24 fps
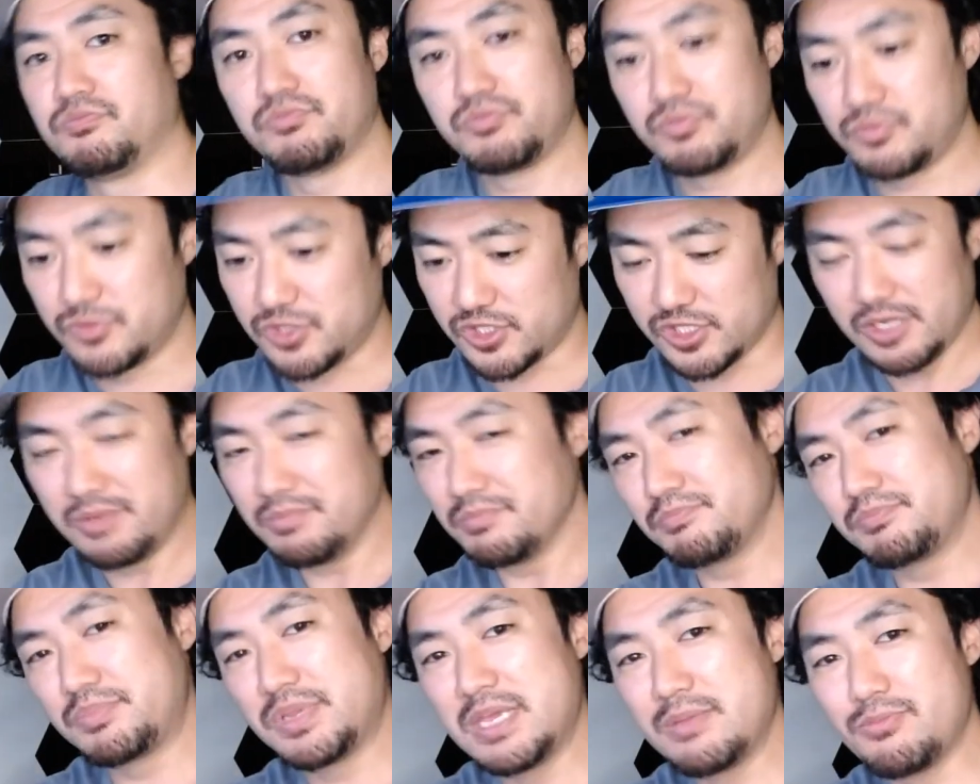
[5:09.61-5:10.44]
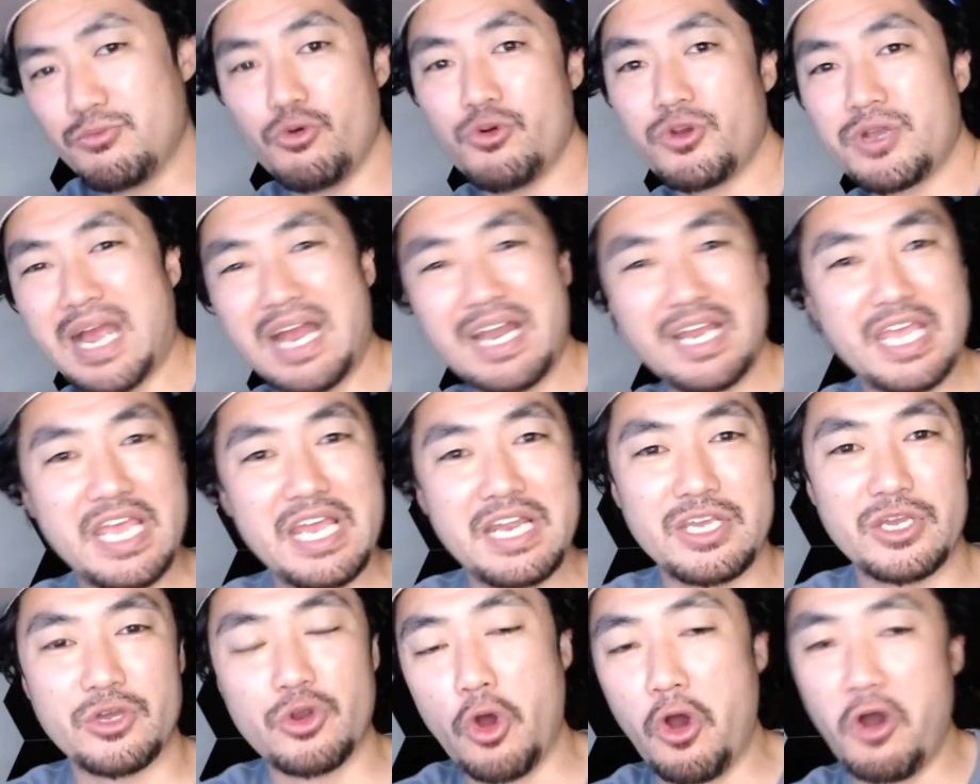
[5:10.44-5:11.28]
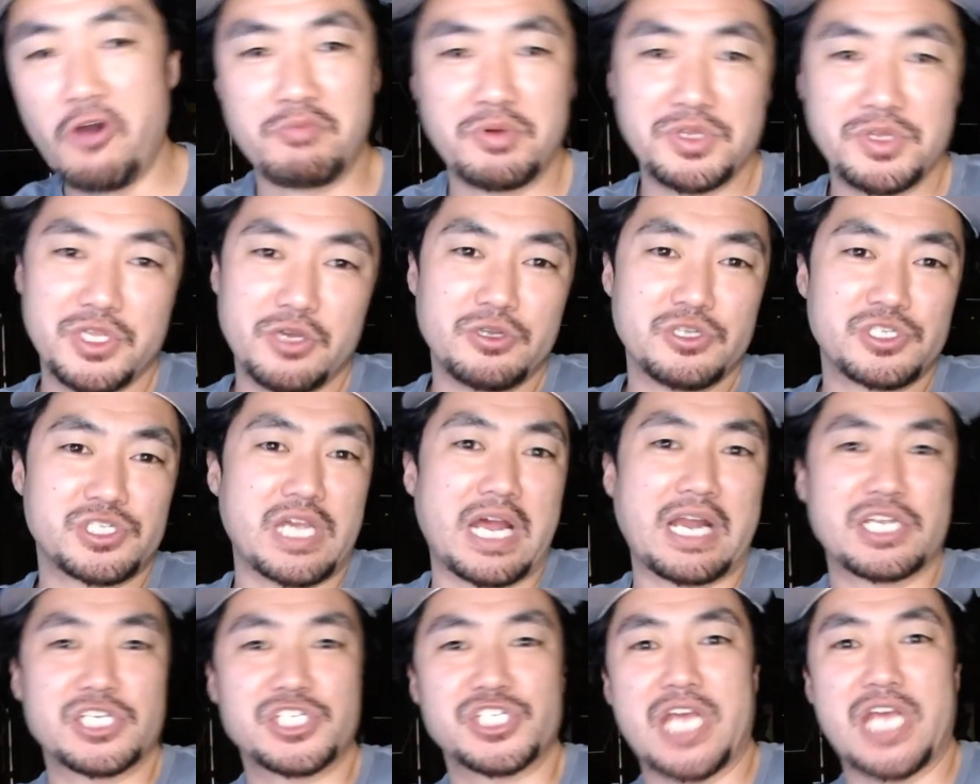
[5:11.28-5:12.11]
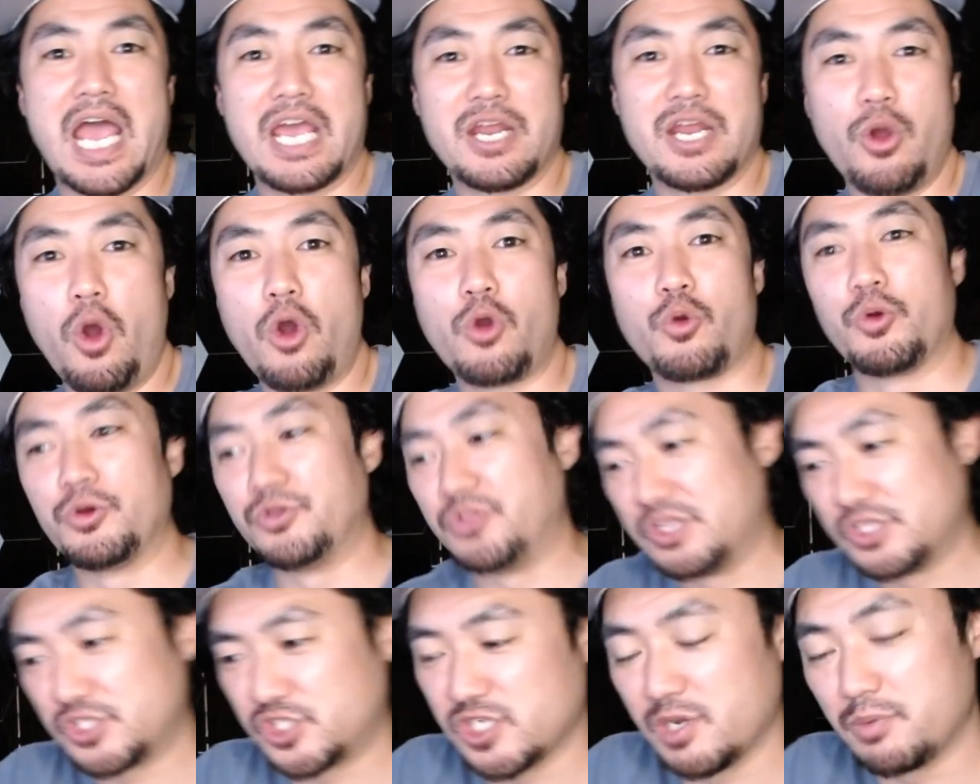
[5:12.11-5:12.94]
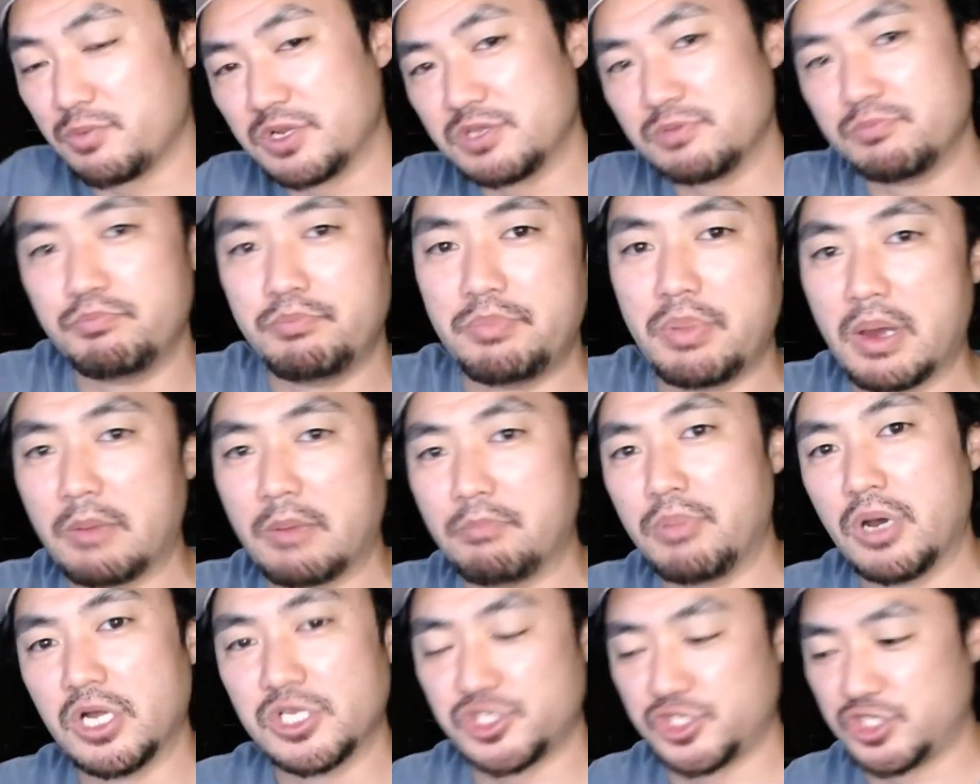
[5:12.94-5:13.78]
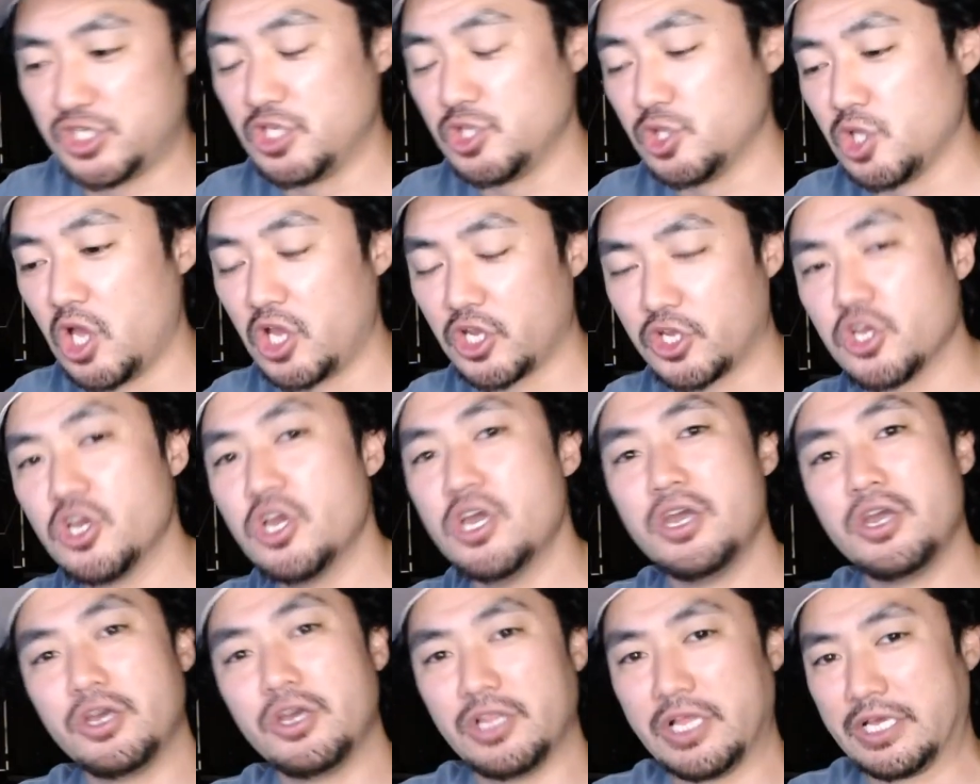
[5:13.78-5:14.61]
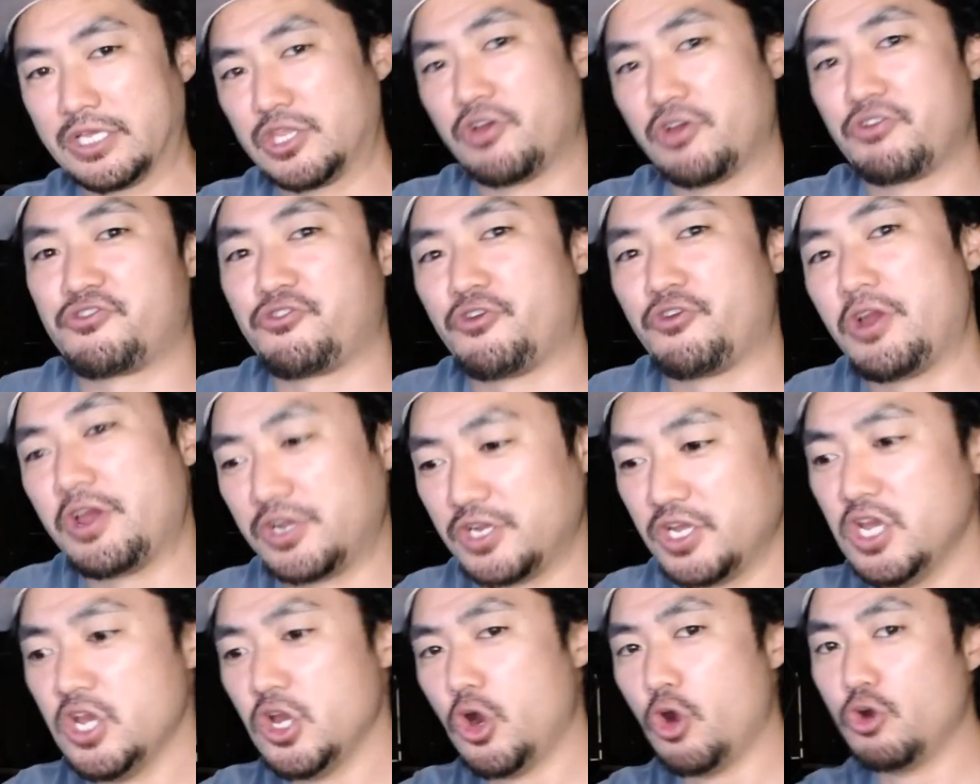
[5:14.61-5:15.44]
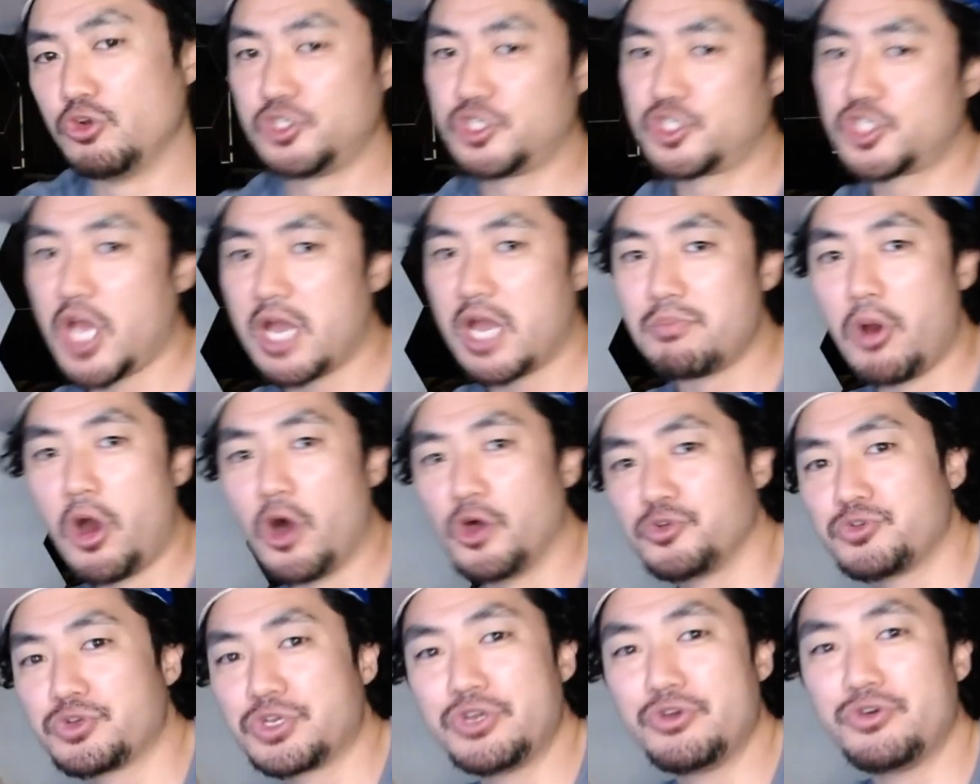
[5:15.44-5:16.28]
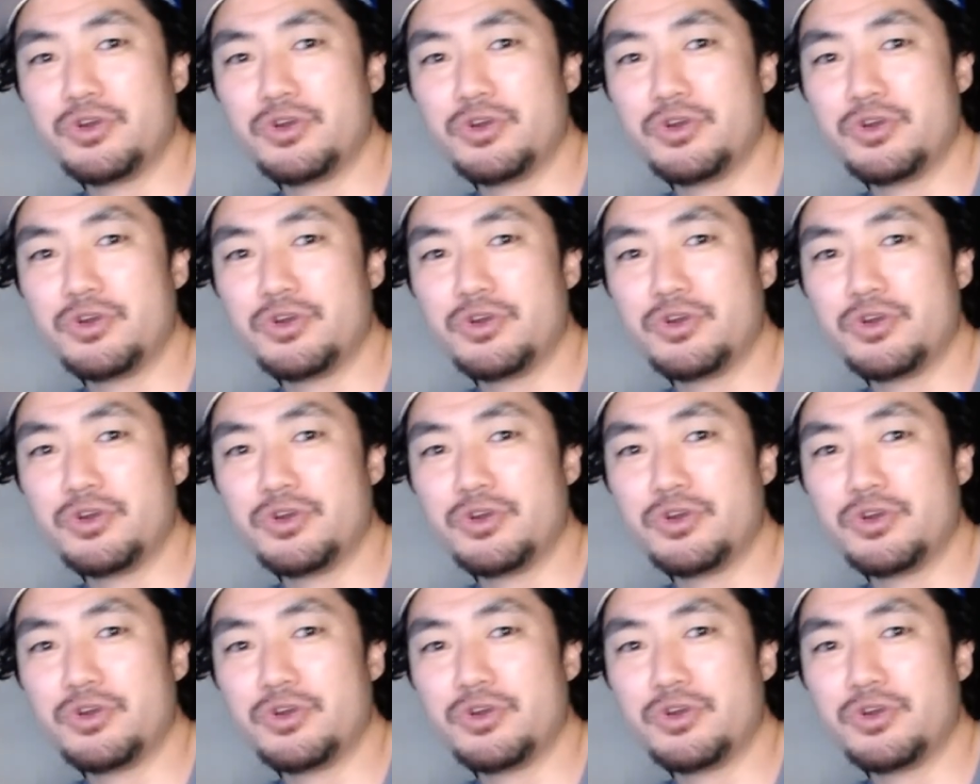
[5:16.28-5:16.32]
some people kind of hitting it off, but they're just kind of shy and awkward, and somebody butts in like their friend, oh, is this guy bothering you?